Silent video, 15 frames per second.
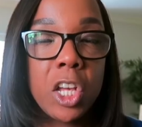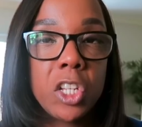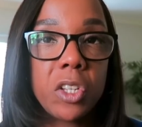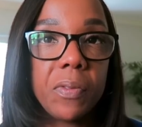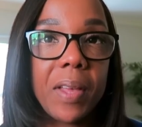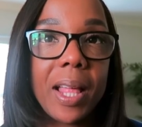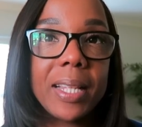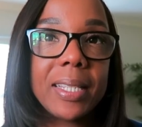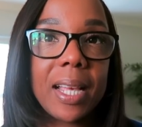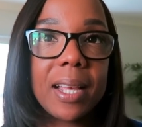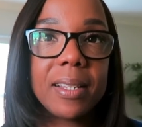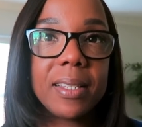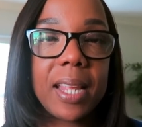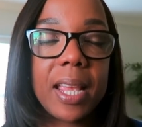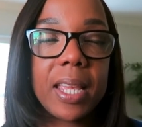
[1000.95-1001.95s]
So
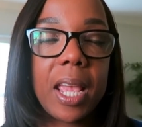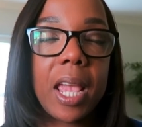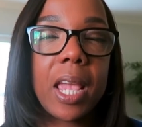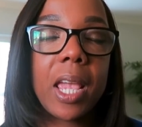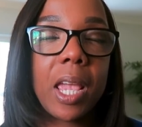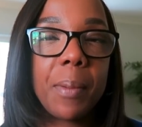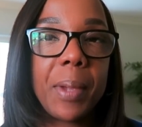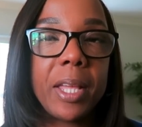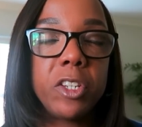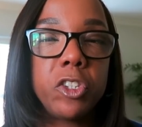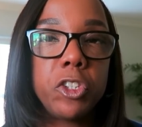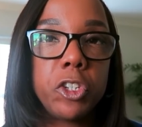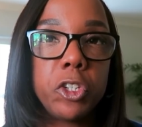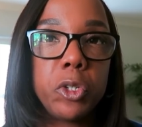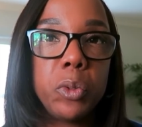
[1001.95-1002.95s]
Valentine's Day came and
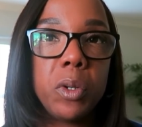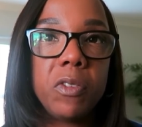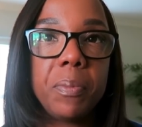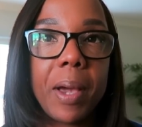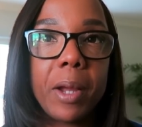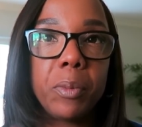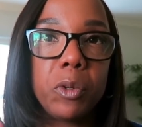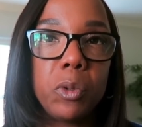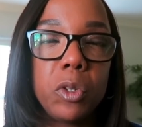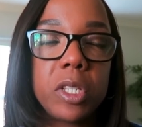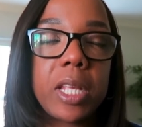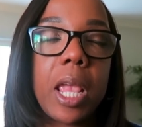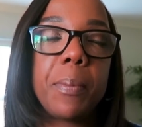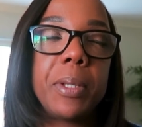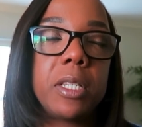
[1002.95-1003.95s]
two of my rules
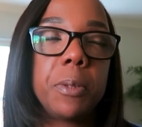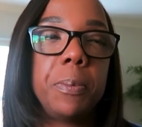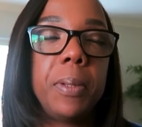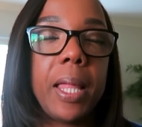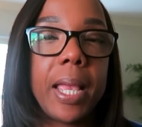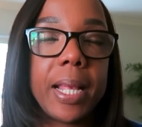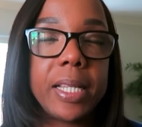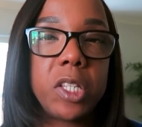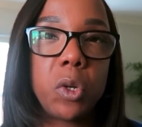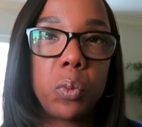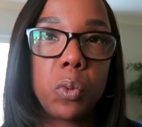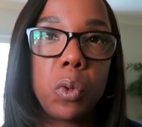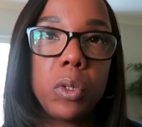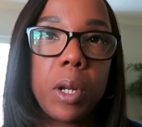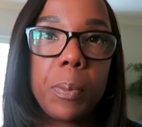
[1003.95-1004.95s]
came into play. So
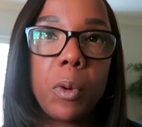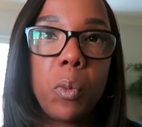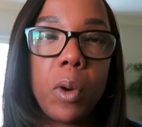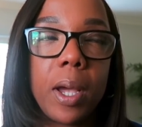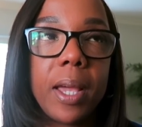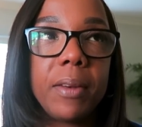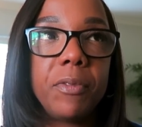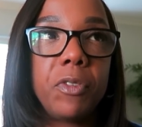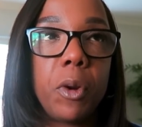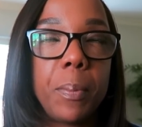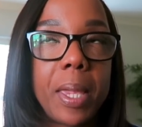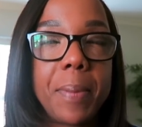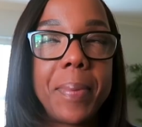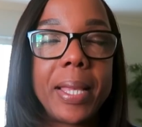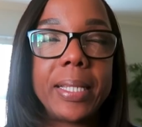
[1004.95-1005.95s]
rule number one for
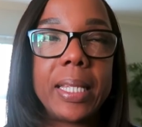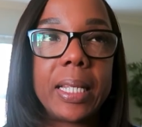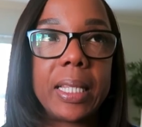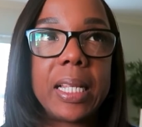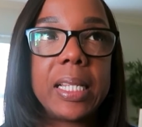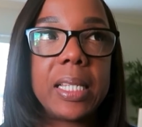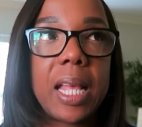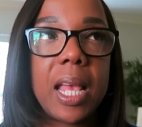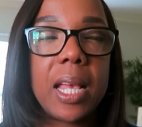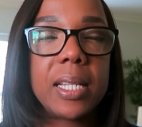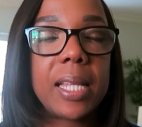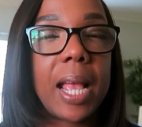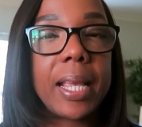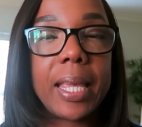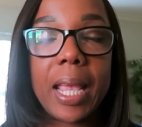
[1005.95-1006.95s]
me basically says
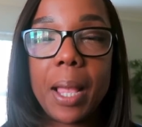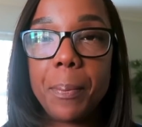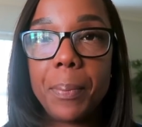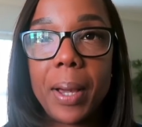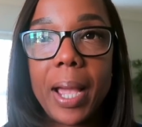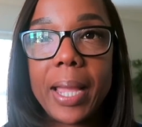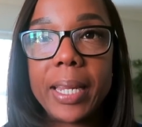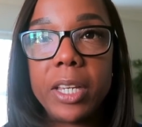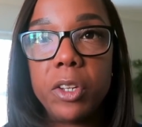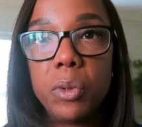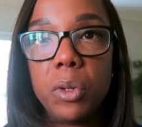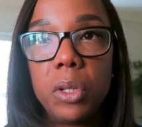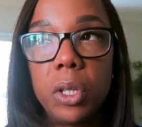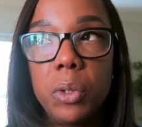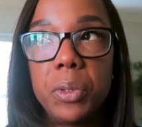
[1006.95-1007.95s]
I can't buy any new
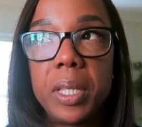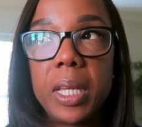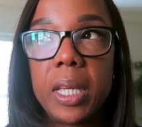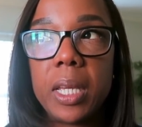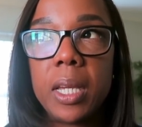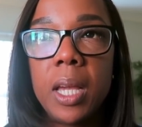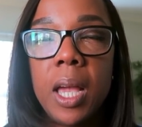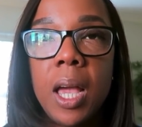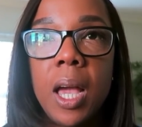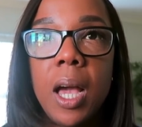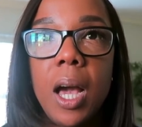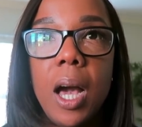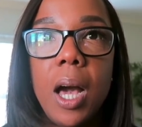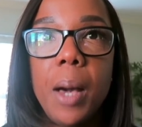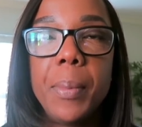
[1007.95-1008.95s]
clothing
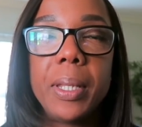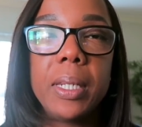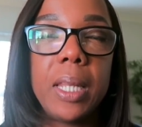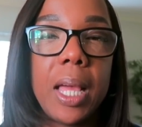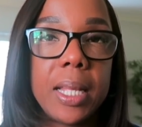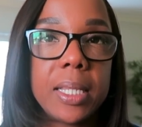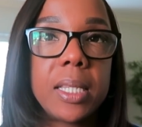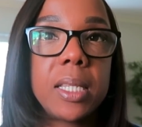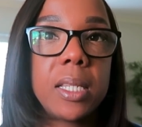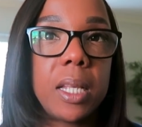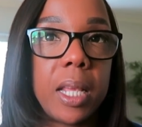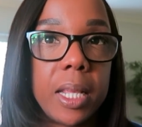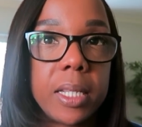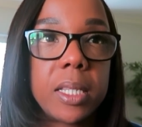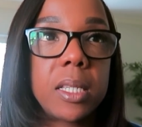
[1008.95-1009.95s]
unless
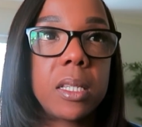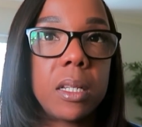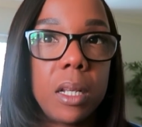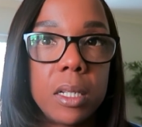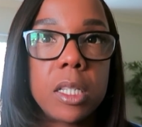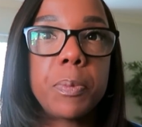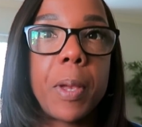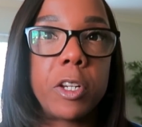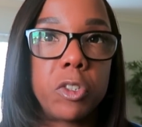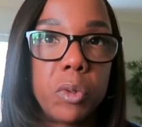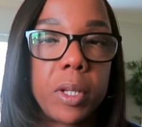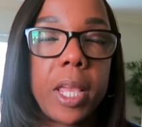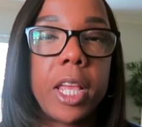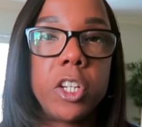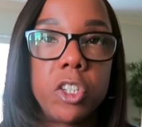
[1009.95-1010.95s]
it's a special
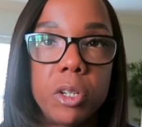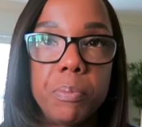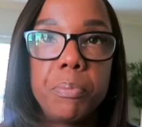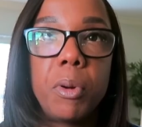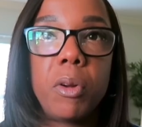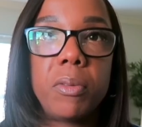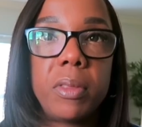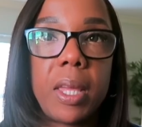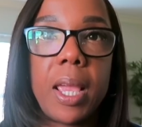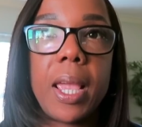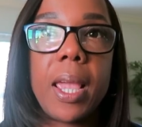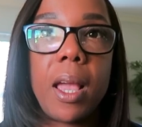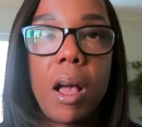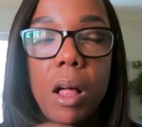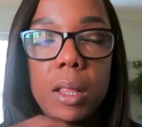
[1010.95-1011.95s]
occasion,
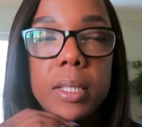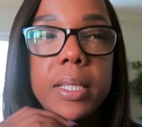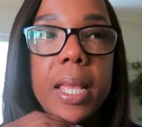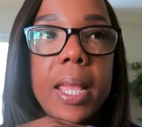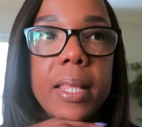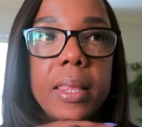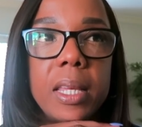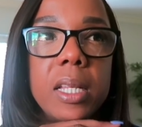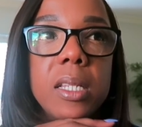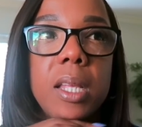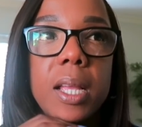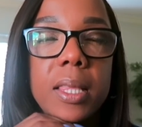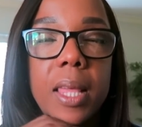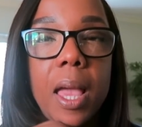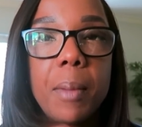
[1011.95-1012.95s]
birthday, holiday, things
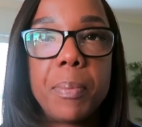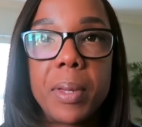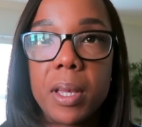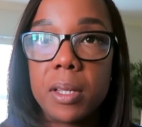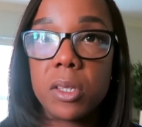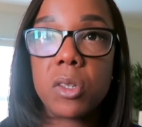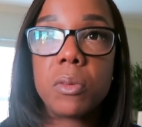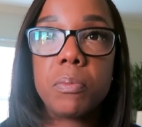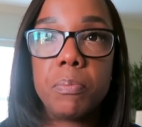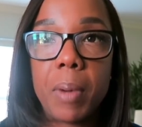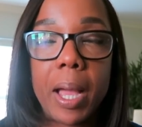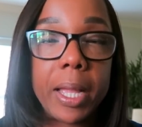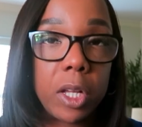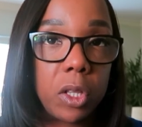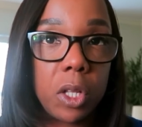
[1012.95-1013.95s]
like that, because
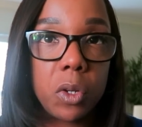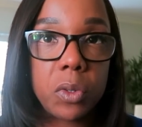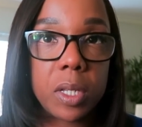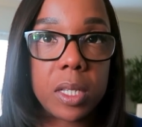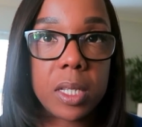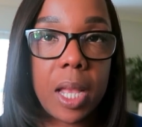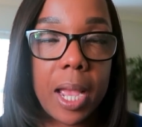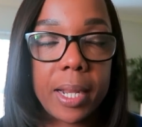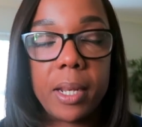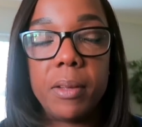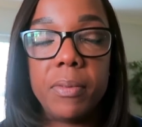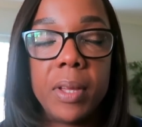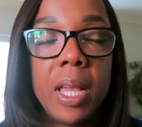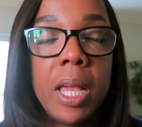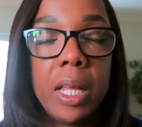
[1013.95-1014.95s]
buying clothes is kind
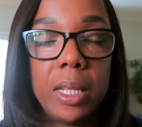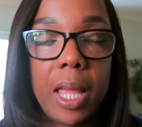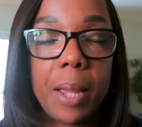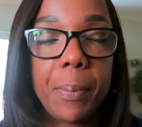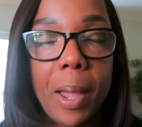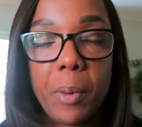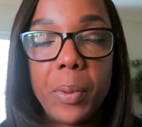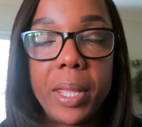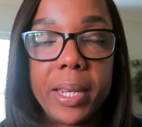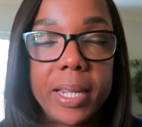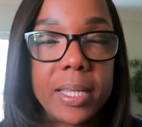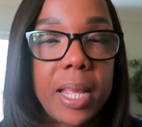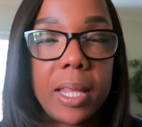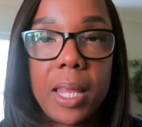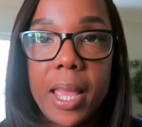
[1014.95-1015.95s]
of like my
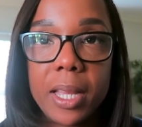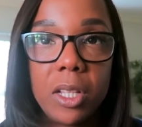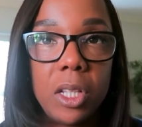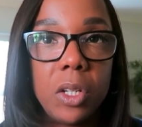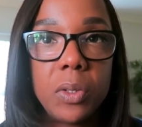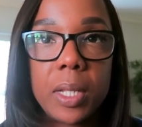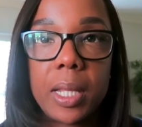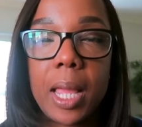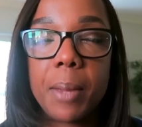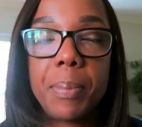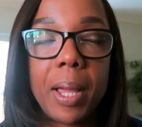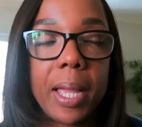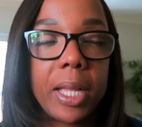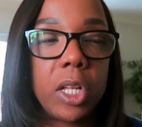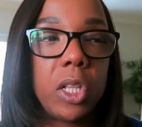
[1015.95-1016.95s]
weakness. I like clothes, I like
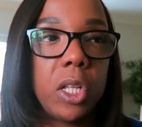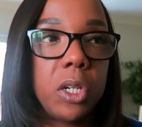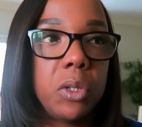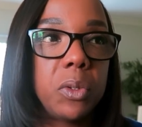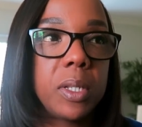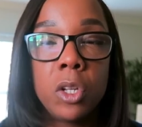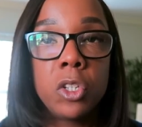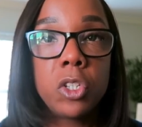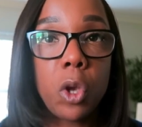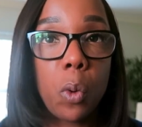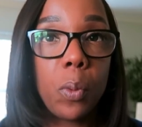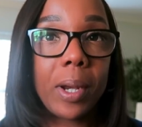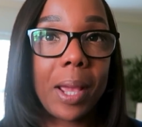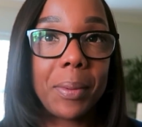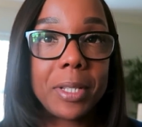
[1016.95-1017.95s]
buying clothes. So
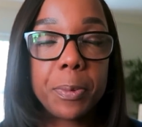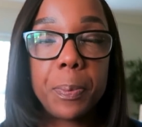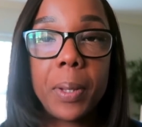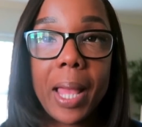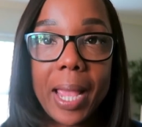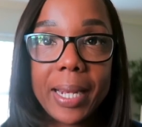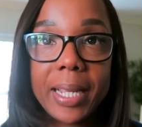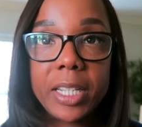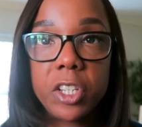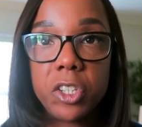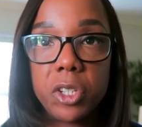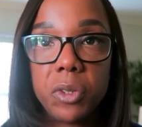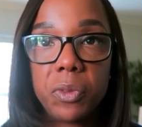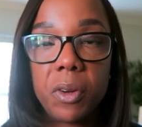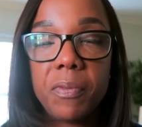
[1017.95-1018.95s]
what I was planning to
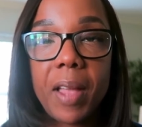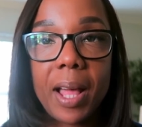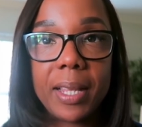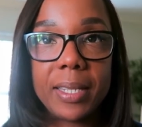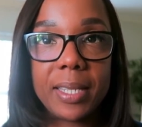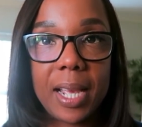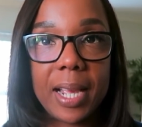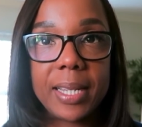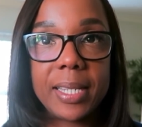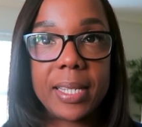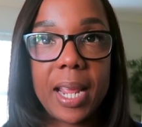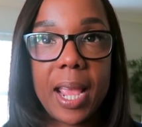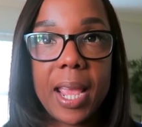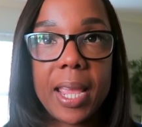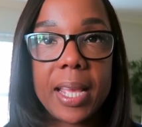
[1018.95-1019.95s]
do for Valentine's
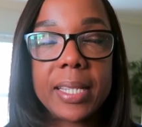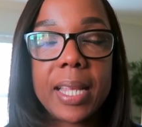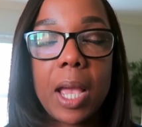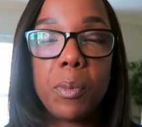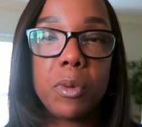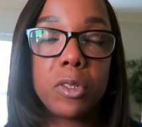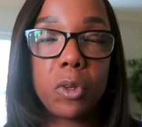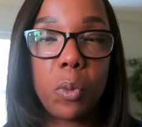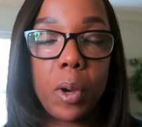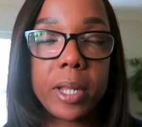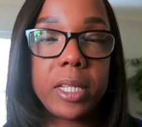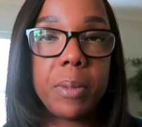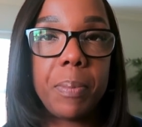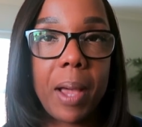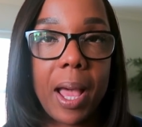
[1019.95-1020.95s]
Day is I was
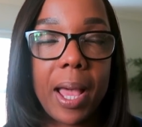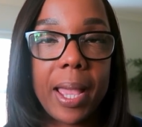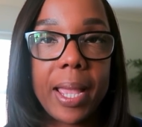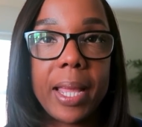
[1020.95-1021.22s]
going to buy